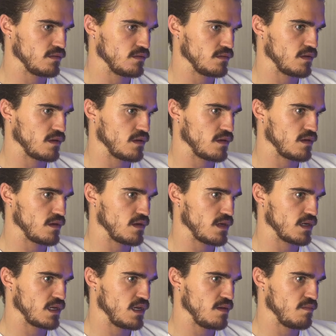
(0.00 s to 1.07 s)
I
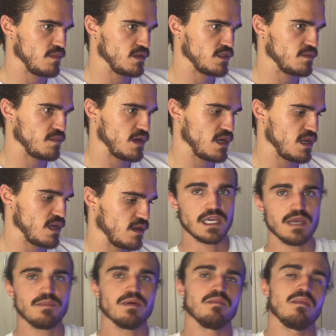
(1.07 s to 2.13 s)
keep misspelling.
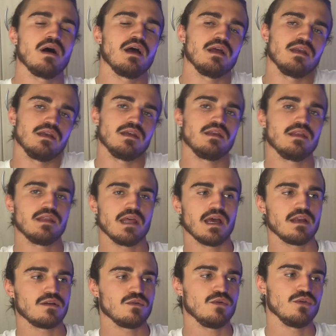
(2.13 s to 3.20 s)
Keep in mind
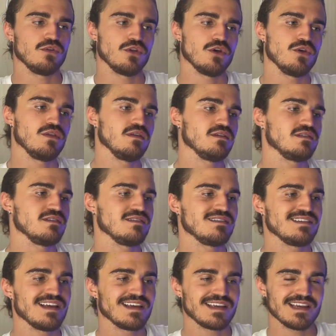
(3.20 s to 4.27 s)
that although this is
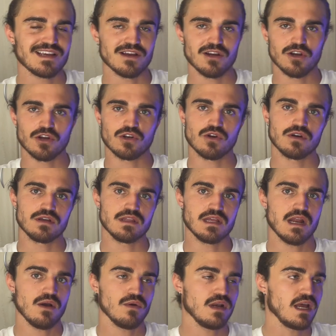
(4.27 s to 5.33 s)
taking a lot longer than
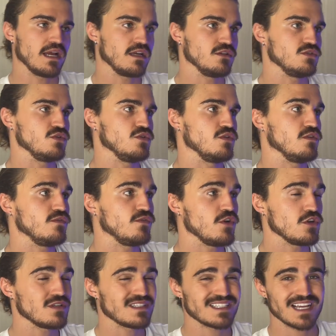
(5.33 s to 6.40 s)
I would like it to, the
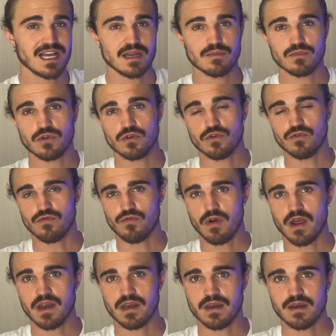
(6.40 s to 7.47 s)
first time you
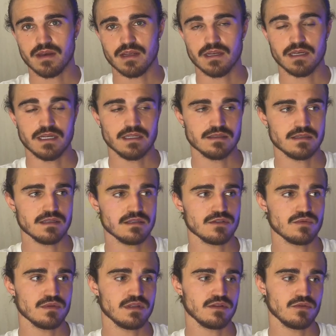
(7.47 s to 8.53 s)
run an instance
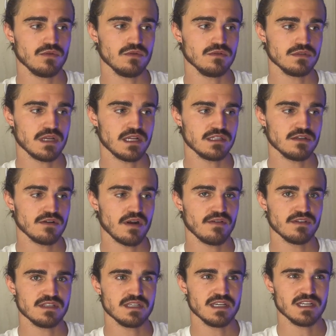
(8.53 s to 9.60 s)
with Google's
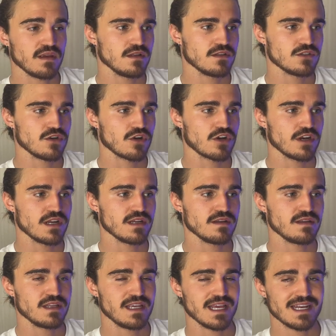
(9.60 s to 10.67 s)
Antigravity, it's not going to
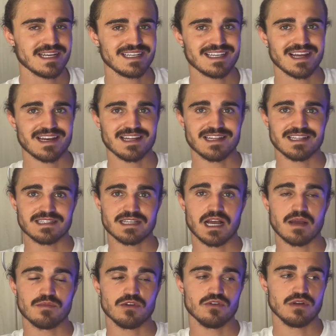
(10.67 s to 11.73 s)
get it done in the
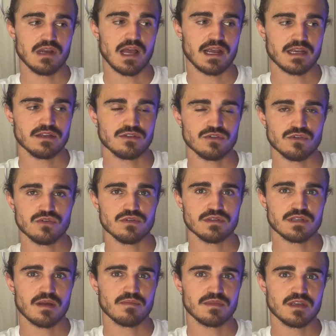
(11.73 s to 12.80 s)
time you'd like it to do
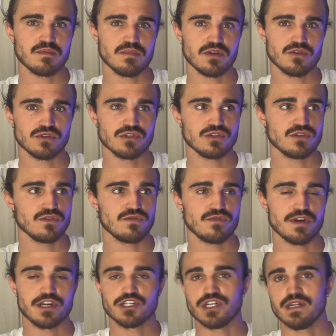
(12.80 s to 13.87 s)
something because it's a
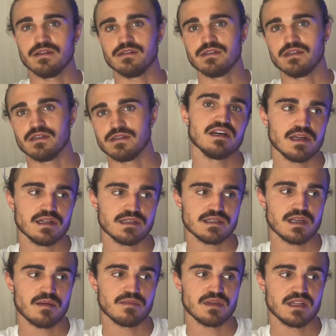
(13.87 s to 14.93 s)
fresh instance. It's
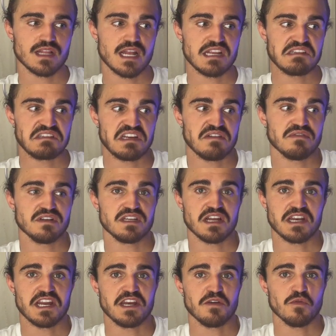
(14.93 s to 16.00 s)
something that has never
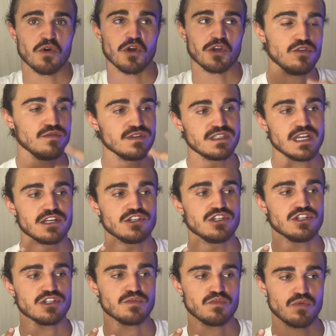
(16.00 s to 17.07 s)
done any work. You've essentially
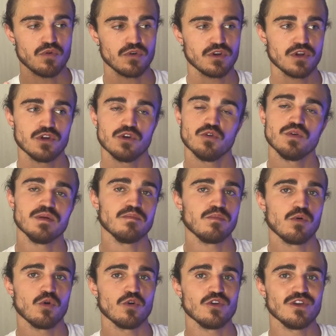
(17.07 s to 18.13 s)
just brought a new
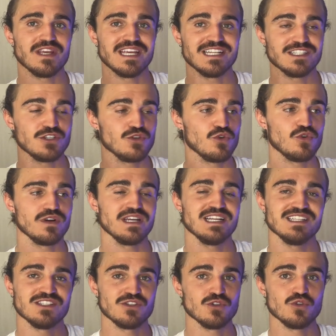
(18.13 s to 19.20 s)
employee into your
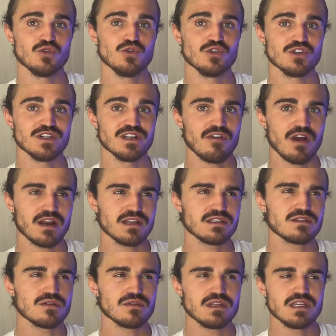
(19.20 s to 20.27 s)
institution, right? It
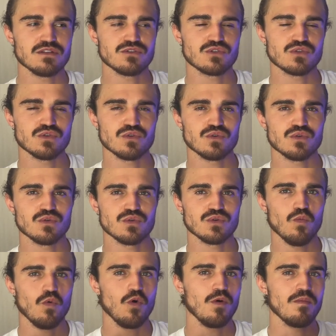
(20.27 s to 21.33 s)
still needs to
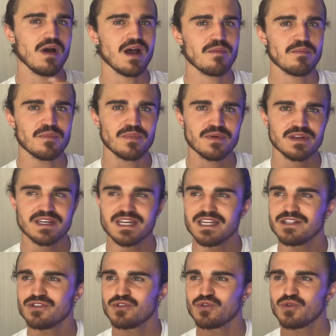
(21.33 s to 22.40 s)
warm up. It
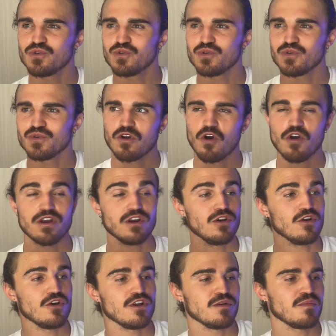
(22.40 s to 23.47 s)
needs to go and
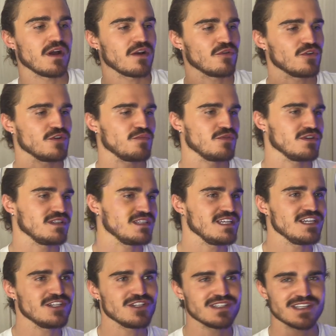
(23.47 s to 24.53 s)
learn about all your
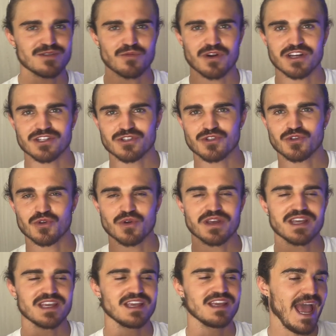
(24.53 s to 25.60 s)
procedures and what it's
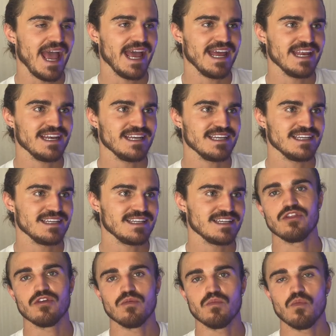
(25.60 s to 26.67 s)
doing. And
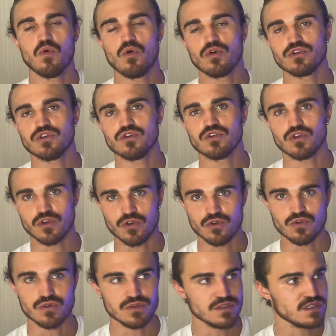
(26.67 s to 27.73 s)
the more you
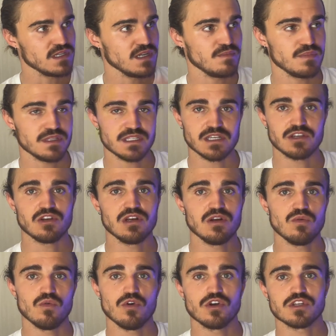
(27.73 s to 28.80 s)
use a particular
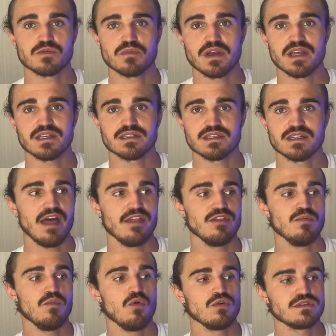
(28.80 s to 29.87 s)
workspace and the
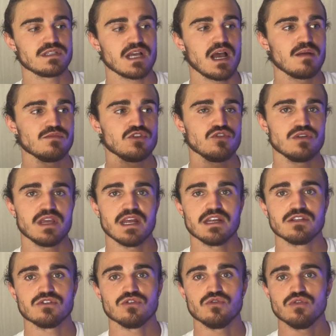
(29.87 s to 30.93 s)
more times you get
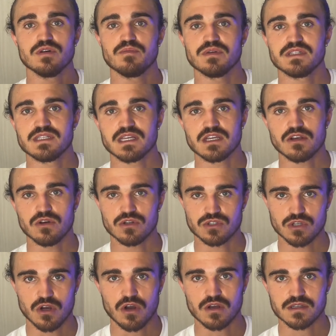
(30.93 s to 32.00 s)
it to do a particular
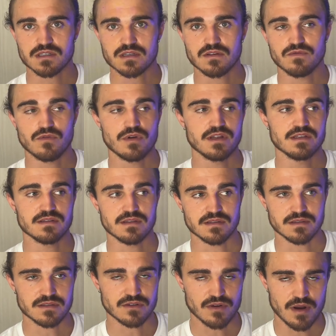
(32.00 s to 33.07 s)
task, for
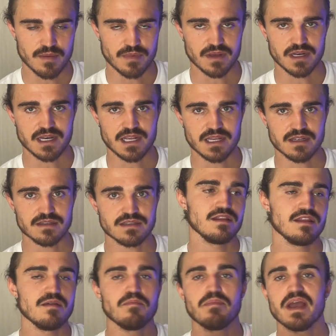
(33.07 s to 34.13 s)
instance, scraping leads,
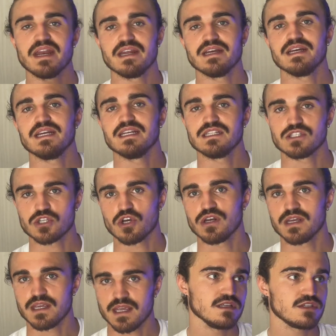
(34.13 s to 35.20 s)
the better it's gonna get.